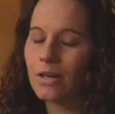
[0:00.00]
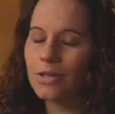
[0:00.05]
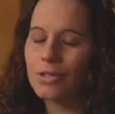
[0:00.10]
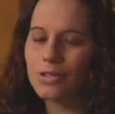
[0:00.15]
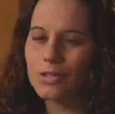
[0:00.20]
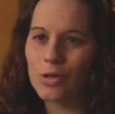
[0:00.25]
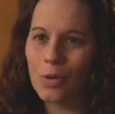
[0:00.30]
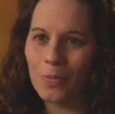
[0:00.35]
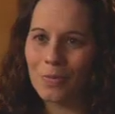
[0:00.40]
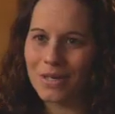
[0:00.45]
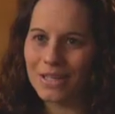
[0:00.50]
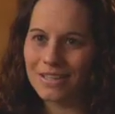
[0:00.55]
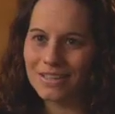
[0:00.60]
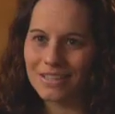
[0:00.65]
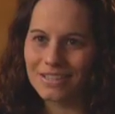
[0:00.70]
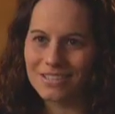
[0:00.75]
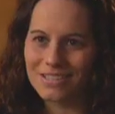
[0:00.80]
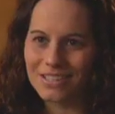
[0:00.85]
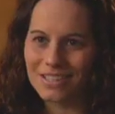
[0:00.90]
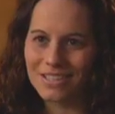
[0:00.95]
are so many
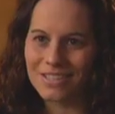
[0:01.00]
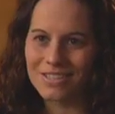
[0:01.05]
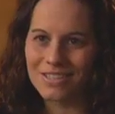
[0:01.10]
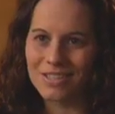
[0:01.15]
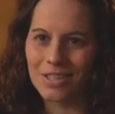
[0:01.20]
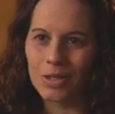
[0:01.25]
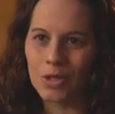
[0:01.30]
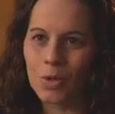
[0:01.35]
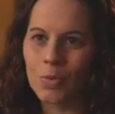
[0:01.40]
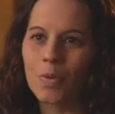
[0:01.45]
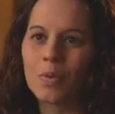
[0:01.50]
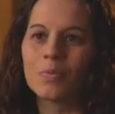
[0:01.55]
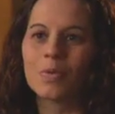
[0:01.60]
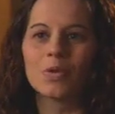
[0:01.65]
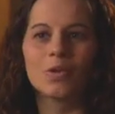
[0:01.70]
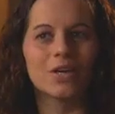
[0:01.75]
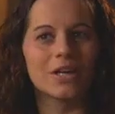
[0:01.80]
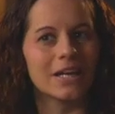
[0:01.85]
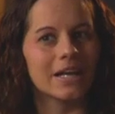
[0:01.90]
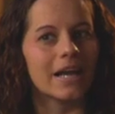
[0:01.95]
things to consider when we're
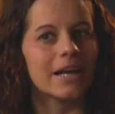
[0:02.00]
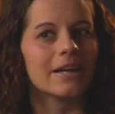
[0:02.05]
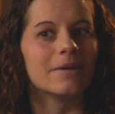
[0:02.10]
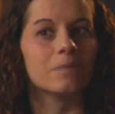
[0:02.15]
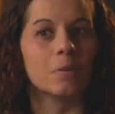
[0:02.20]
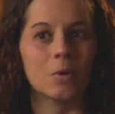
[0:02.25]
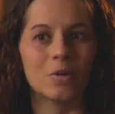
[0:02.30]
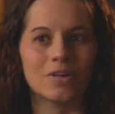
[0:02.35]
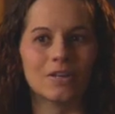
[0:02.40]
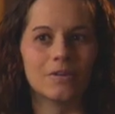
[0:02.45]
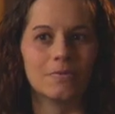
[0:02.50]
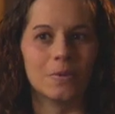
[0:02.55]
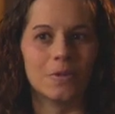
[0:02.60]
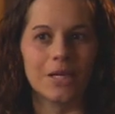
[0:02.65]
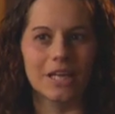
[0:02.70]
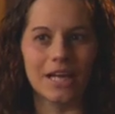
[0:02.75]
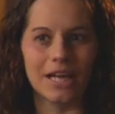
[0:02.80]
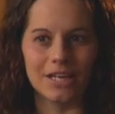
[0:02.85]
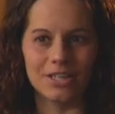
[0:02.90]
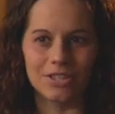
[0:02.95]
looking at a mode of
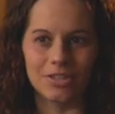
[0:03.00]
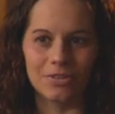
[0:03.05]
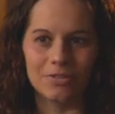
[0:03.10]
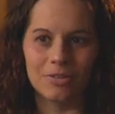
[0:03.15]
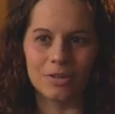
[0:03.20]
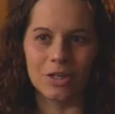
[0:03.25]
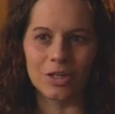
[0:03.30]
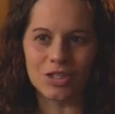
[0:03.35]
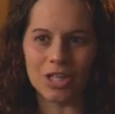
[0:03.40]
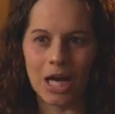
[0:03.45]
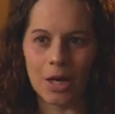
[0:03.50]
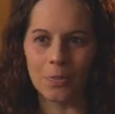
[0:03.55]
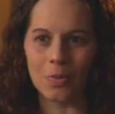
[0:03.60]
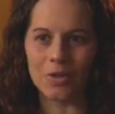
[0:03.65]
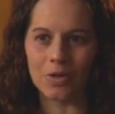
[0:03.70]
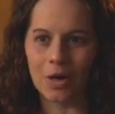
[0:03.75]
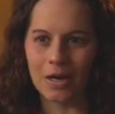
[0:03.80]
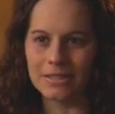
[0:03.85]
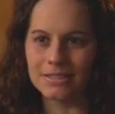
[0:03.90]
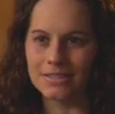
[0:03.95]
communication for a child with
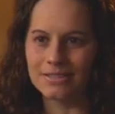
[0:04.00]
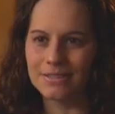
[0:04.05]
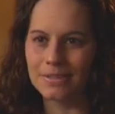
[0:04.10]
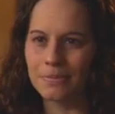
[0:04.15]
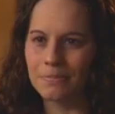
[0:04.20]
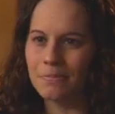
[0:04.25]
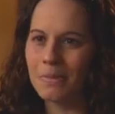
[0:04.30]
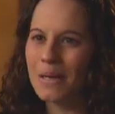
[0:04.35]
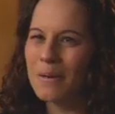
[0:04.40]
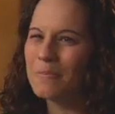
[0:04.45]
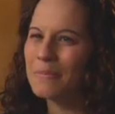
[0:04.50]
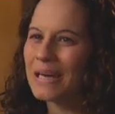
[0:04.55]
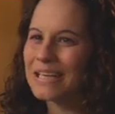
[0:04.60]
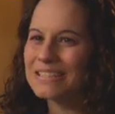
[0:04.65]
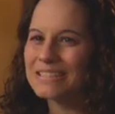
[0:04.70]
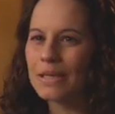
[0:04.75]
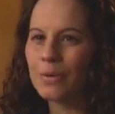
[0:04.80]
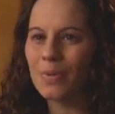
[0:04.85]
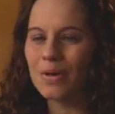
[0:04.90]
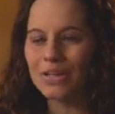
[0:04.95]
autism. But I'd
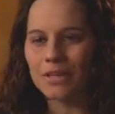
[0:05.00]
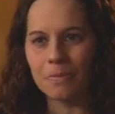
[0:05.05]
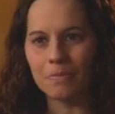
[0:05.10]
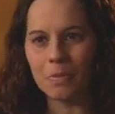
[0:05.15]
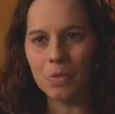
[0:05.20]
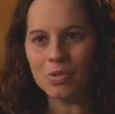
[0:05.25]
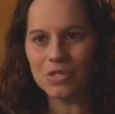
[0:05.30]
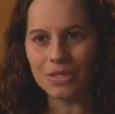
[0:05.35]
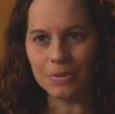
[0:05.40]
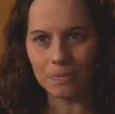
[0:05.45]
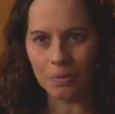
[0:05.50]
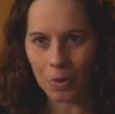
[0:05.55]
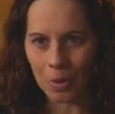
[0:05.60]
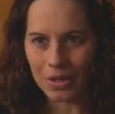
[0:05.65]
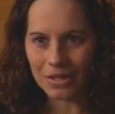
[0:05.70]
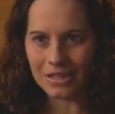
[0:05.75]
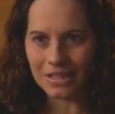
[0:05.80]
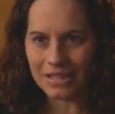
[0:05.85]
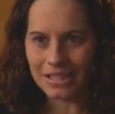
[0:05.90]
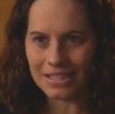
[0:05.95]
say one of the most
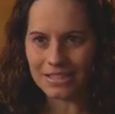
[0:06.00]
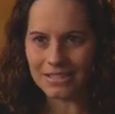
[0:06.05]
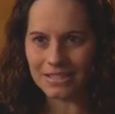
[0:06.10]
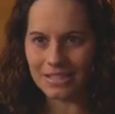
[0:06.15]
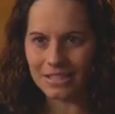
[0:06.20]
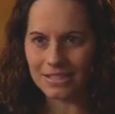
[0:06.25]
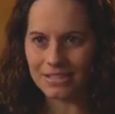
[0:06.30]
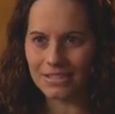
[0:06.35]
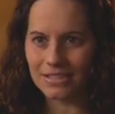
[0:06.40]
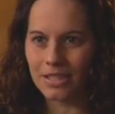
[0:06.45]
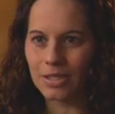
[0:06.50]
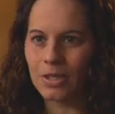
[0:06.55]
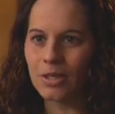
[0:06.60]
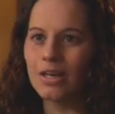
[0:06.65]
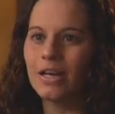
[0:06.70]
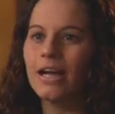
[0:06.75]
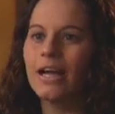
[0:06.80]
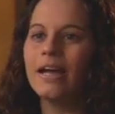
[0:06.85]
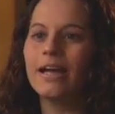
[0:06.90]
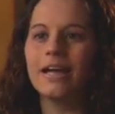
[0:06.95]
important things to consider
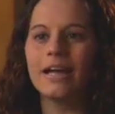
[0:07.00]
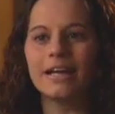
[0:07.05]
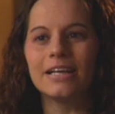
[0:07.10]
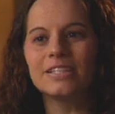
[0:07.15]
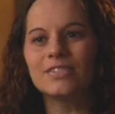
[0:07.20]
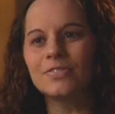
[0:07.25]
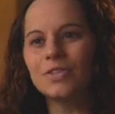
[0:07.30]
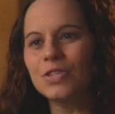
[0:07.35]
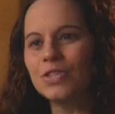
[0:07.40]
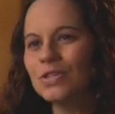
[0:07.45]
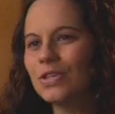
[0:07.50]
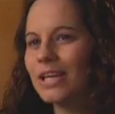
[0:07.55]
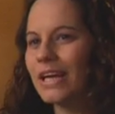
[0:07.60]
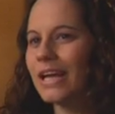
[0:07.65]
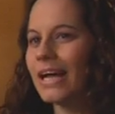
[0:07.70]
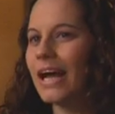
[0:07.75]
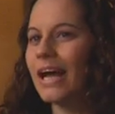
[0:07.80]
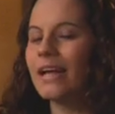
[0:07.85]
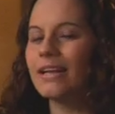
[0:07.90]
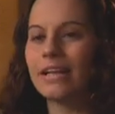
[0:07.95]
is first
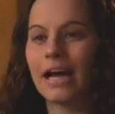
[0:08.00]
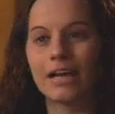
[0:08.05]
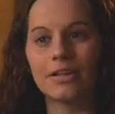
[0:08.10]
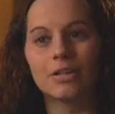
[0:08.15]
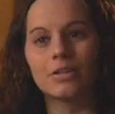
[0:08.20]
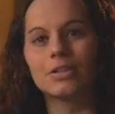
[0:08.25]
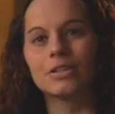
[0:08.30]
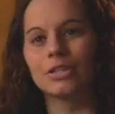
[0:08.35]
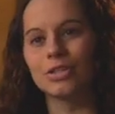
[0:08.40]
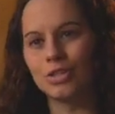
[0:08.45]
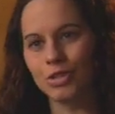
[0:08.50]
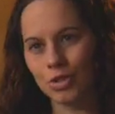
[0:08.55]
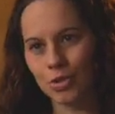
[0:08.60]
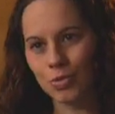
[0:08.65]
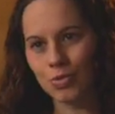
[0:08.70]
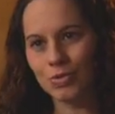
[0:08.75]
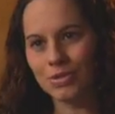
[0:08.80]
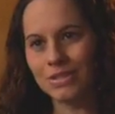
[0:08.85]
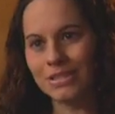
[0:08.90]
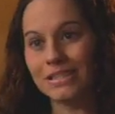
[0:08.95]
looking at either the
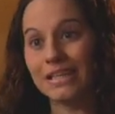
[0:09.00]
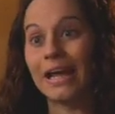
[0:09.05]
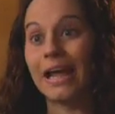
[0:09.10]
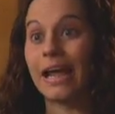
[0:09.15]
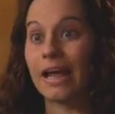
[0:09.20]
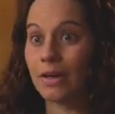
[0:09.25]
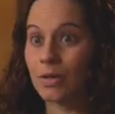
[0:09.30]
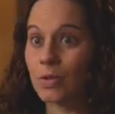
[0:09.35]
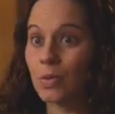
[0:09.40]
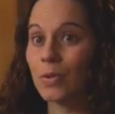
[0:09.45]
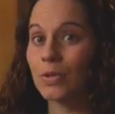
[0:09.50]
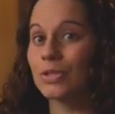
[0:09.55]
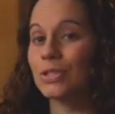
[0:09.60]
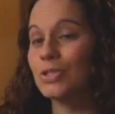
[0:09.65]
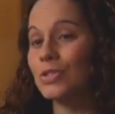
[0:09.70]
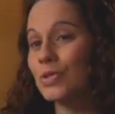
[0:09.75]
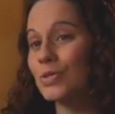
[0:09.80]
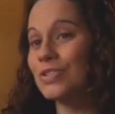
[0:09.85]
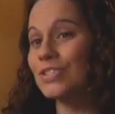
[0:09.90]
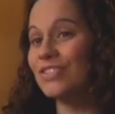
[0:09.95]
student and or the
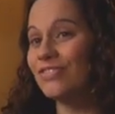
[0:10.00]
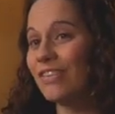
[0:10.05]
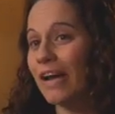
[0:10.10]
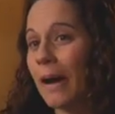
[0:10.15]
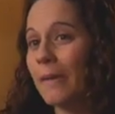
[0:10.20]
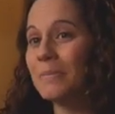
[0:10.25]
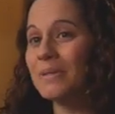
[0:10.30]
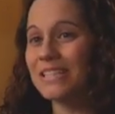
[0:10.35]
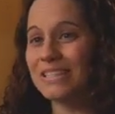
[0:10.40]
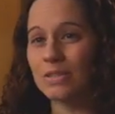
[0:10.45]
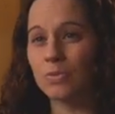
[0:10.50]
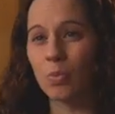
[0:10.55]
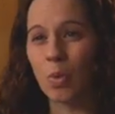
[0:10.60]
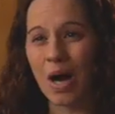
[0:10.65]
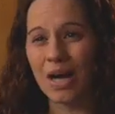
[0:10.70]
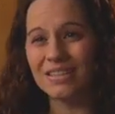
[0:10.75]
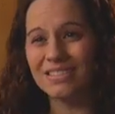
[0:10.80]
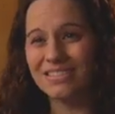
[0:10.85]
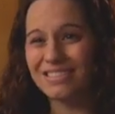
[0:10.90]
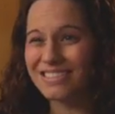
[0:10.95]
student's family's
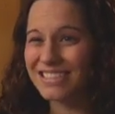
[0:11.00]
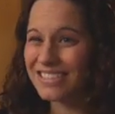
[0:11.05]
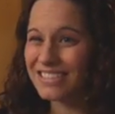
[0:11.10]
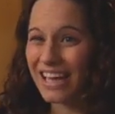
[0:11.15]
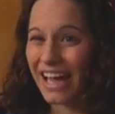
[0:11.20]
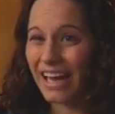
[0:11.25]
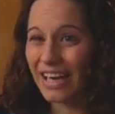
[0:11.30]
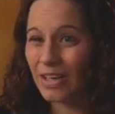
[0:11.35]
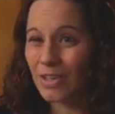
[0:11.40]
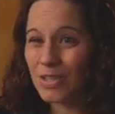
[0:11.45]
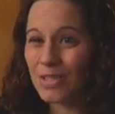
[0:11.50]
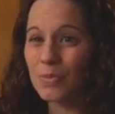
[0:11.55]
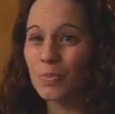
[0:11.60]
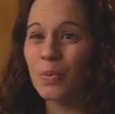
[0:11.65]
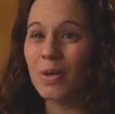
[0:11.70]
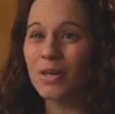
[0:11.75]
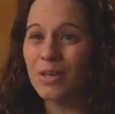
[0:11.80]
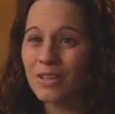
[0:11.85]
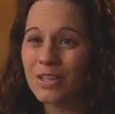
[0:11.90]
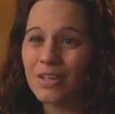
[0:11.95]
wants, desires,
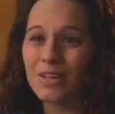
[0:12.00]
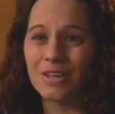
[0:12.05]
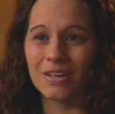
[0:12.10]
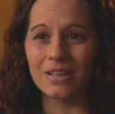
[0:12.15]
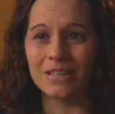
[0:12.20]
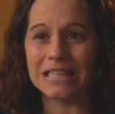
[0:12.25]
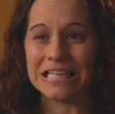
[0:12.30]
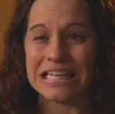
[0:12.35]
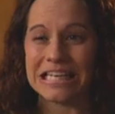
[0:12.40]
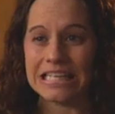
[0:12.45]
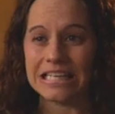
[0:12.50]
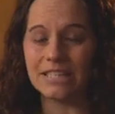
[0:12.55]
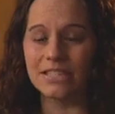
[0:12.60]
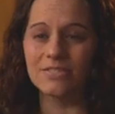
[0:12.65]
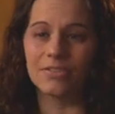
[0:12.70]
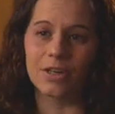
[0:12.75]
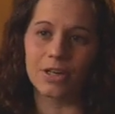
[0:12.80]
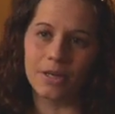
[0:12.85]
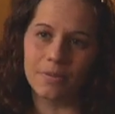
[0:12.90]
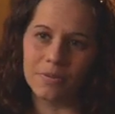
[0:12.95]
what are their needs
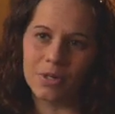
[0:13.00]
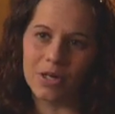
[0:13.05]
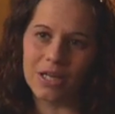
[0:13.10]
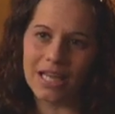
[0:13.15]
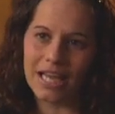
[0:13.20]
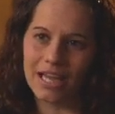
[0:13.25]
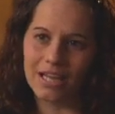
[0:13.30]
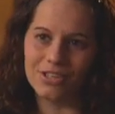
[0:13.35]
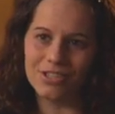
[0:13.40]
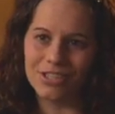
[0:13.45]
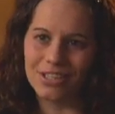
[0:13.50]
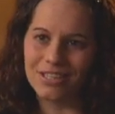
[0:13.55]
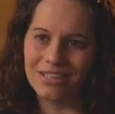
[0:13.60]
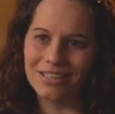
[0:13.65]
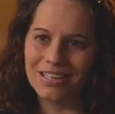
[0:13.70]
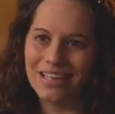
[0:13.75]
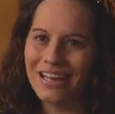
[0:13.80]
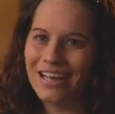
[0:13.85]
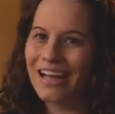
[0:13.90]
for communication?